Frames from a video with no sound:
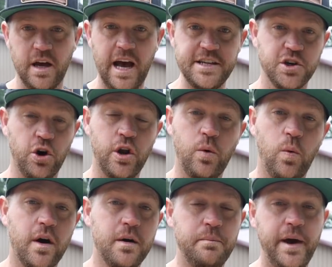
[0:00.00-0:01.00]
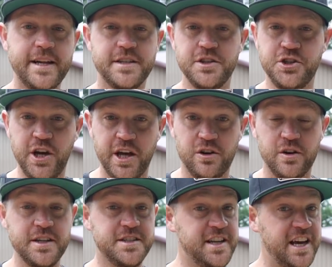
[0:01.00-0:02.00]
How's it going and welcome back to the channel.
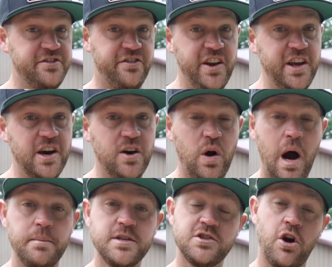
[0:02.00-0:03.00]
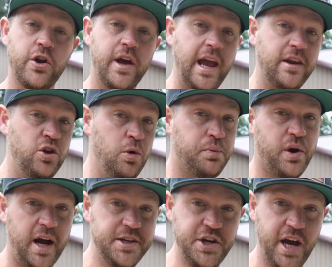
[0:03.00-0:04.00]
In today's video, I'm starting a new
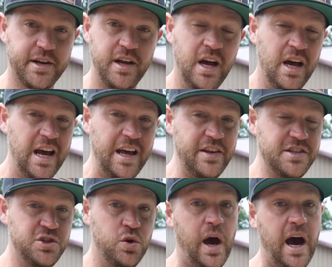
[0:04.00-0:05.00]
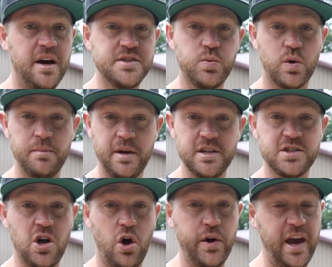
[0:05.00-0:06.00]
project. At this new house, we're gonna be
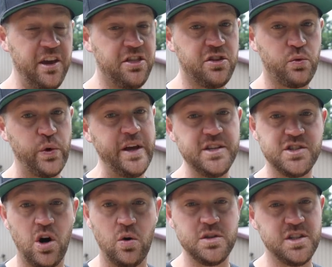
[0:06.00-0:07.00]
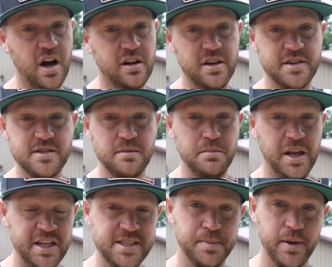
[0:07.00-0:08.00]
installing a 3-zone ductless
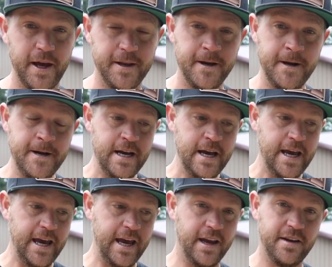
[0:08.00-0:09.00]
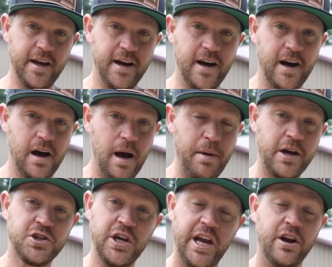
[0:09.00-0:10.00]
mini split. And I'm
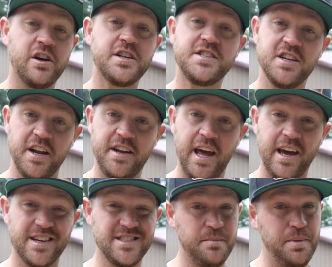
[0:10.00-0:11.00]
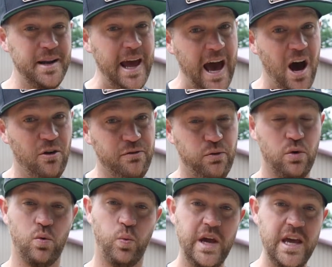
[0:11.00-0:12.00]
actually here on a Sunday because I've been out for
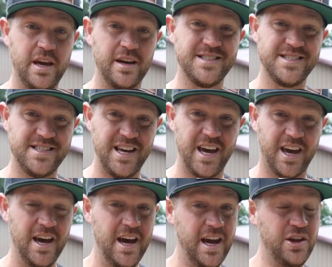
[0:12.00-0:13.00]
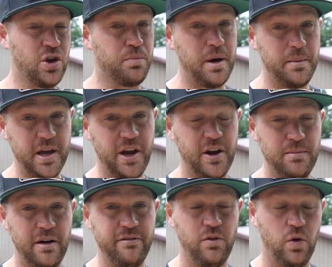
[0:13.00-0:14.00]
a week sick, and you can probably hear it in
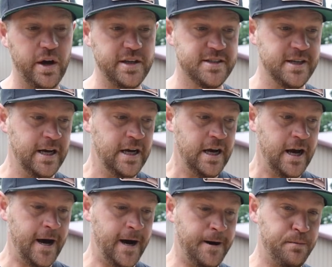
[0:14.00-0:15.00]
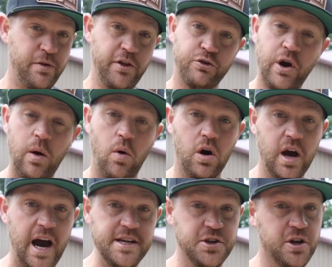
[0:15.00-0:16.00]
my voice. And the drywall
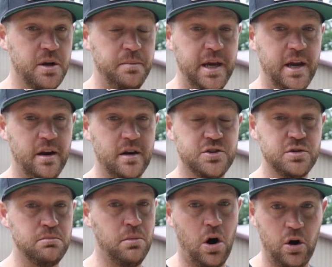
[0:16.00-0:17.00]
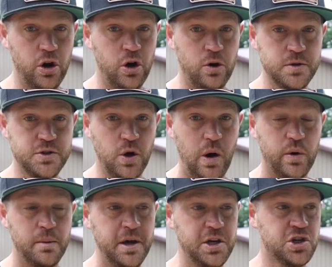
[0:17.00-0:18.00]
guys are gonna be here tomorrow. So I
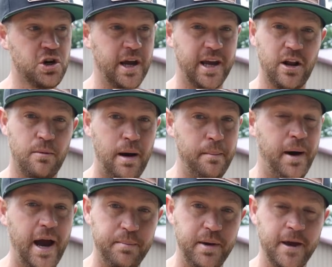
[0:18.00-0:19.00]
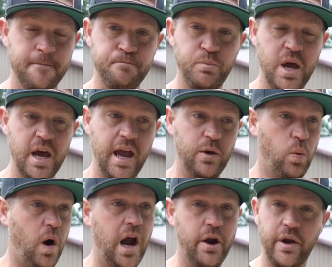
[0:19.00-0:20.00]
wanna make sure I get all my piping and
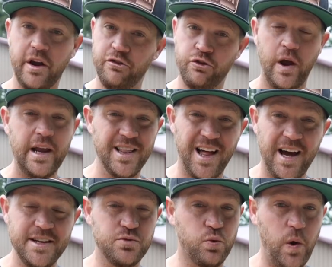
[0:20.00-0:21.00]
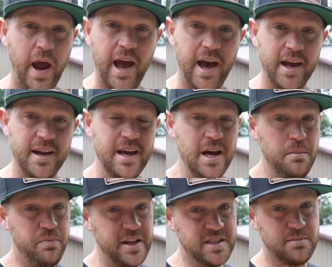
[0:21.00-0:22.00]
wiring and drain lines ran
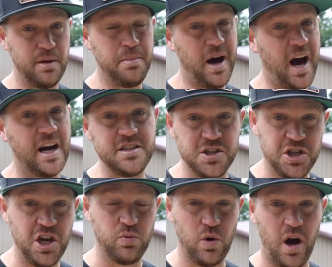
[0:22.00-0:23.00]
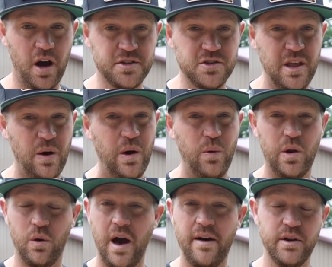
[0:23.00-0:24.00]
that's gonna be behind the sheetrock so that way we
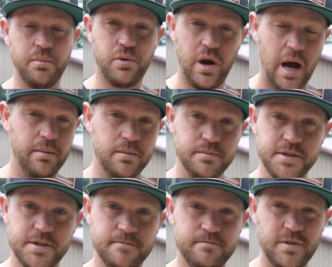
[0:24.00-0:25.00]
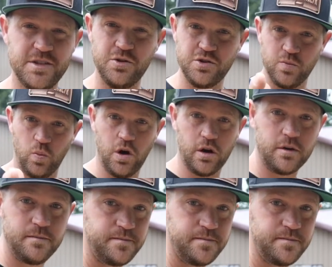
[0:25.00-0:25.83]
don't have any problems. Let's do some work.